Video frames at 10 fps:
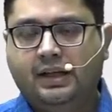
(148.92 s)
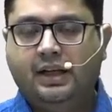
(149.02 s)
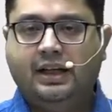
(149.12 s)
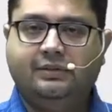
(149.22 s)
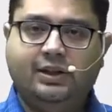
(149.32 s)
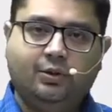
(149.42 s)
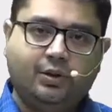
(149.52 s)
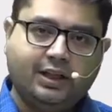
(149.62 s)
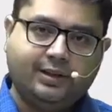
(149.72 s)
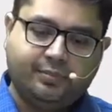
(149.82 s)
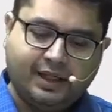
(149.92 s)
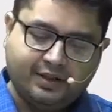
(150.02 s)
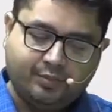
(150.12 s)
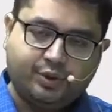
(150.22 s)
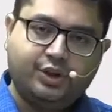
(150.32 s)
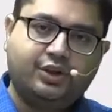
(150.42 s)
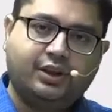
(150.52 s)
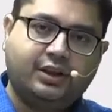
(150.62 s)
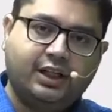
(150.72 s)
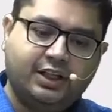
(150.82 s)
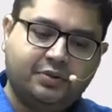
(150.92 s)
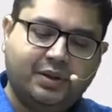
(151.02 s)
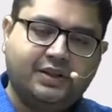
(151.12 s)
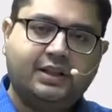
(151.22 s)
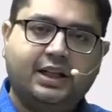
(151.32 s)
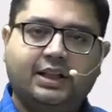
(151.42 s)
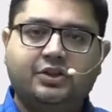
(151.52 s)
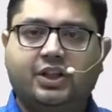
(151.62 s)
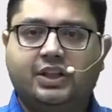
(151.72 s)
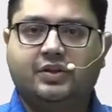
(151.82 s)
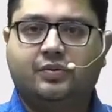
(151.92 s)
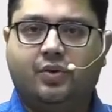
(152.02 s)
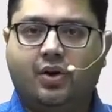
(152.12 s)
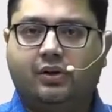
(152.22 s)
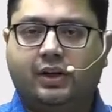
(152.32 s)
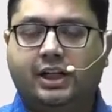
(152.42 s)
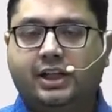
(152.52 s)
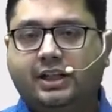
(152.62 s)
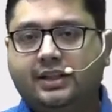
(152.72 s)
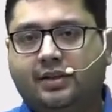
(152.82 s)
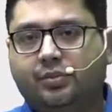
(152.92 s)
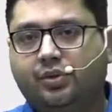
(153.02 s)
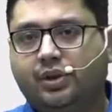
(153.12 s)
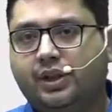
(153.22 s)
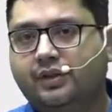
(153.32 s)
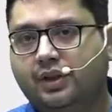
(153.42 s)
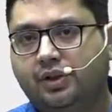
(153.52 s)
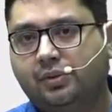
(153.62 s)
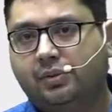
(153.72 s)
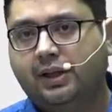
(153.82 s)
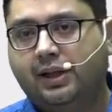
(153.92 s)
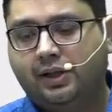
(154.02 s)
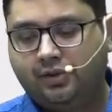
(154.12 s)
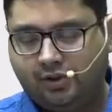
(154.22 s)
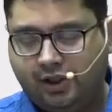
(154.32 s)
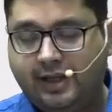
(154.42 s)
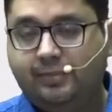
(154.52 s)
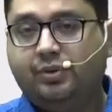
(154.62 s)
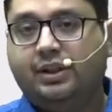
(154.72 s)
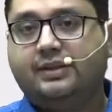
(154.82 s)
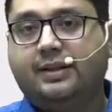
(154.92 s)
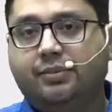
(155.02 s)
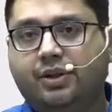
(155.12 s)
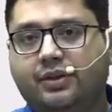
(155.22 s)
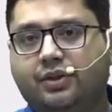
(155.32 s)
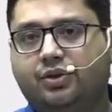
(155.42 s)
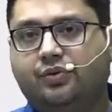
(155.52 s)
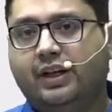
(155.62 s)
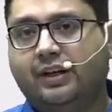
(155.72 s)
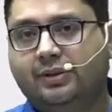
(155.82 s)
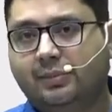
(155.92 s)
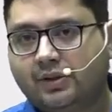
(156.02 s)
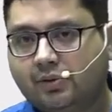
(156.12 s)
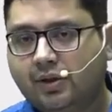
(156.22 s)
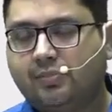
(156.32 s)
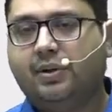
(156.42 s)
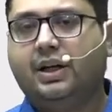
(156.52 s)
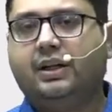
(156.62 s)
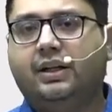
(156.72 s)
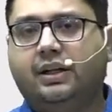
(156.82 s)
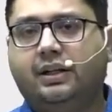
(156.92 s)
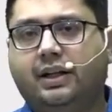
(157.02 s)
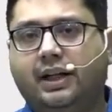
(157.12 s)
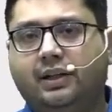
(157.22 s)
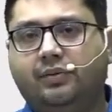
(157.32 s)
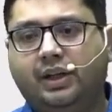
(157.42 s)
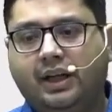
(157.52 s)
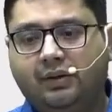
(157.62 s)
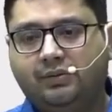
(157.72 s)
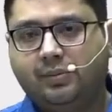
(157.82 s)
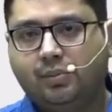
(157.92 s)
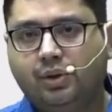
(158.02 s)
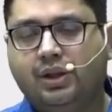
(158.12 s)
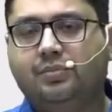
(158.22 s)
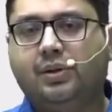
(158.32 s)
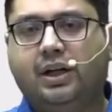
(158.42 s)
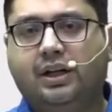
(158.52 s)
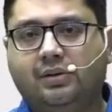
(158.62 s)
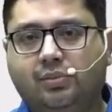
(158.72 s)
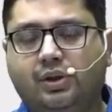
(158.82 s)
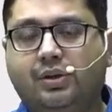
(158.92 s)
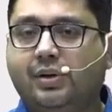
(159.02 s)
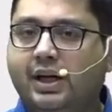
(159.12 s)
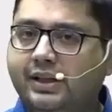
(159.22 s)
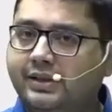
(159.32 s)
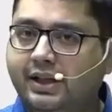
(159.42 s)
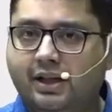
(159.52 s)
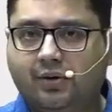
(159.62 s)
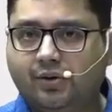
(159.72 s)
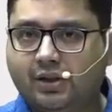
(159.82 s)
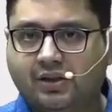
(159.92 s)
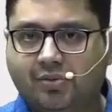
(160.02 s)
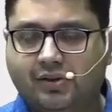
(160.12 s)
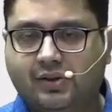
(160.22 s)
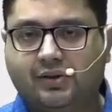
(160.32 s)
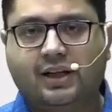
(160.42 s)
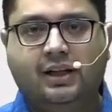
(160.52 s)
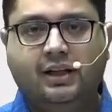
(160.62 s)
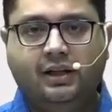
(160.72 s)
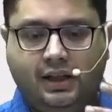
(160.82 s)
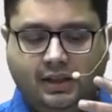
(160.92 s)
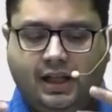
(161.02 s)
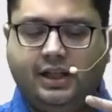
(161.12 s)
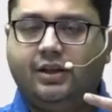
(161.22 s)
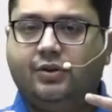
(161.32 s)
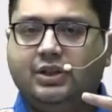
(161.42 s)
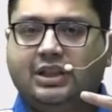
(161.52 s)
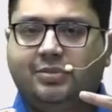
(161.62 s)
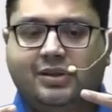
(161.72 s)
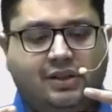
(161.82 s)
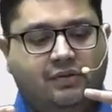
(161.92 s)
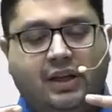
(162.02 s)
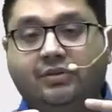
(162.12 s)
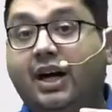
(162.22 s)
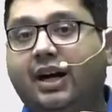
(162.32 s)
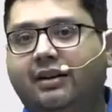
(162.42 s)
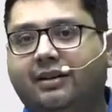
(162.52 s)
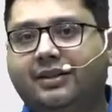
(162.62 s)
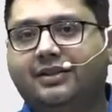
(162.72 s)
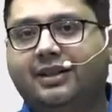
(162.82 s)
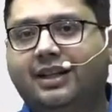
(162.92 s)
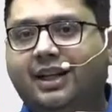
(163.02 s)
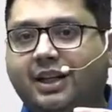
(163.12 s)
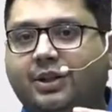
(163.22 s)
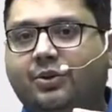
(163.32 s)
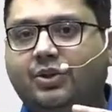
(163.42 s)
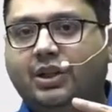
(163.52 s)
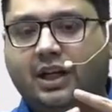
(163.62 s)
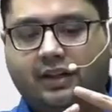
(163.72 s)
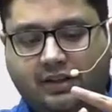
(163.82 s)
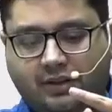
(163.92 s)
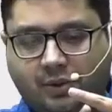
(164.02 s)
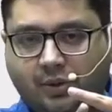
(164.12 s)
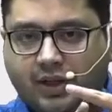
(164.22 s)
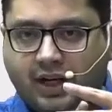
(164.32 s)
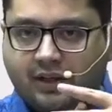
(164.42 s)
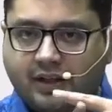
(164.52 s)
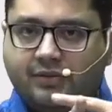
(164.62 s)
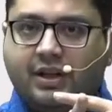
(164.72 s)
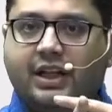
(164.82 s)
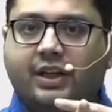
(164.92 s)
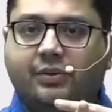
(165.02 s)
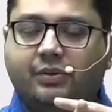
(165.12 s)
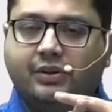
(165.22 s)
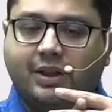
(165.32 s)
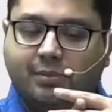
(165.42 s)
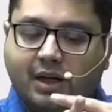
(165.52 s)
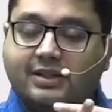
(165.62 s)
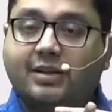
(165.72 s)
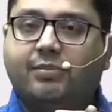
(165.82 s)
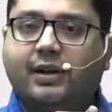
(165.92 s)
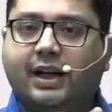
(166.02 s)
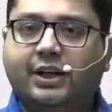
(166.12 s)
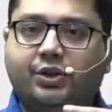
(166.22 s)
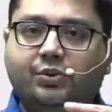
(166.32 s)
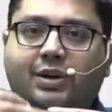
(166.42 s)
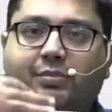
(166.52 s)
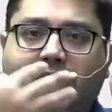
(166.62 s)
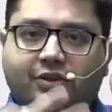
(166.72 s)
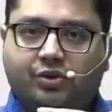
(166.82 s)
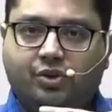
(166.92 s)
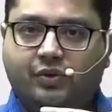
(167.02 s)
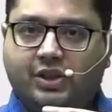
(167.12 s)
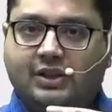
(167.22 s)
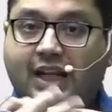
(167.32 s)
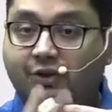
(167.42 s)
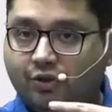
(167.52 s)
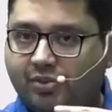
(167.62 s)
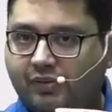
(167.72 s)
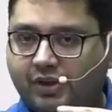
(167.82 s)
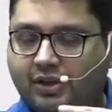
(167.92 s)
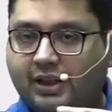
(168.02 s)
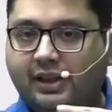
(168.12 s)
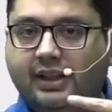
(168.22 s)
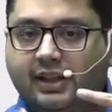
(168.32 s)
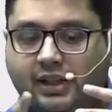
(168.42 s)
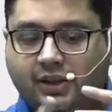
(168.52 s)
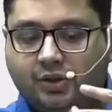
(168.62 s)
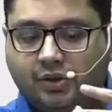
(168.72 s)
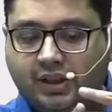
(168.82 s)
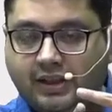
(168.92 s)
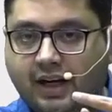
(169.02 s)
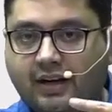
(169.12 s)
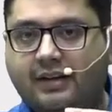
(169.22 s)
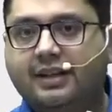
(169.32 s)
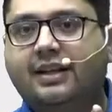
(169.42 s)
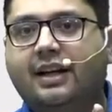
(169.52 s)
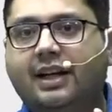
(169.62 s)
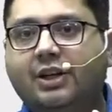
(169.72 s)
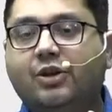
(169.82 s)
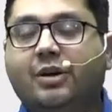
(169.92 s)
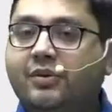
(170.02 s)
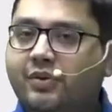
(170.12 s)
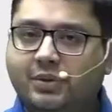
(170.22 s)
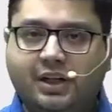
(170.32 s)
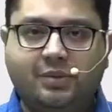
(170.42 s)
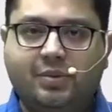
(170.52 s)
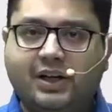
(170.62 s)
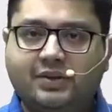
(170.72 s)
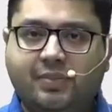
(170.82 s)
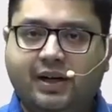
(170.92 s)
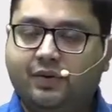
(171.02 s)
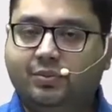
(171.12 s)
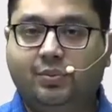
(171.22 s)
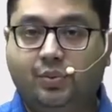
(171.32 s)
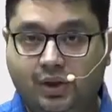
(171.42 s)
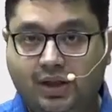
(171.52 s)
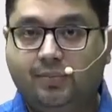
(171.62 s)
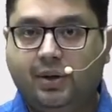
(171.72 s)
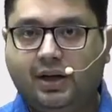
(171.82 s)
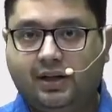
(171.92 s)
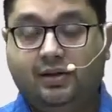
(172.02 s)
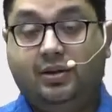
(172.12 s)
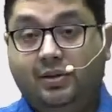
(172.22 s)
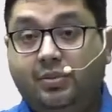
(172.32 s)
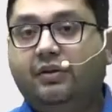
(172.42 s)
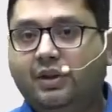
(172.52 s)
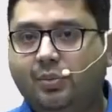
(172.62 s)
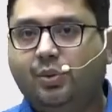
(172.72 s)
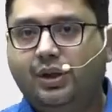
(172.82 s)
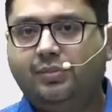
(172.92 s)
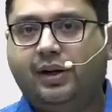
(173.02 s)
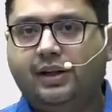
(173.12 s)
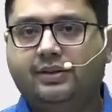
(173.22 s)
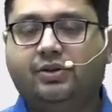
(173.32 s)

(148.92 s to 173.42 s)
And when you look at the breast position, it is present at the chest wall, right, in the subcutaneous tissue. So deep to the subcutaneous tissue we have the muscular part here, and we have the bony part here. Bony part is the intercostal spaces. In the intercostal spaces we have the arteries, intercostal arteries. Those arteries will give the blood supply to the breast tissue, which is lying superficially. So these arteries are actually coming from the deeper aspect, from the bony part, in between the bony parts.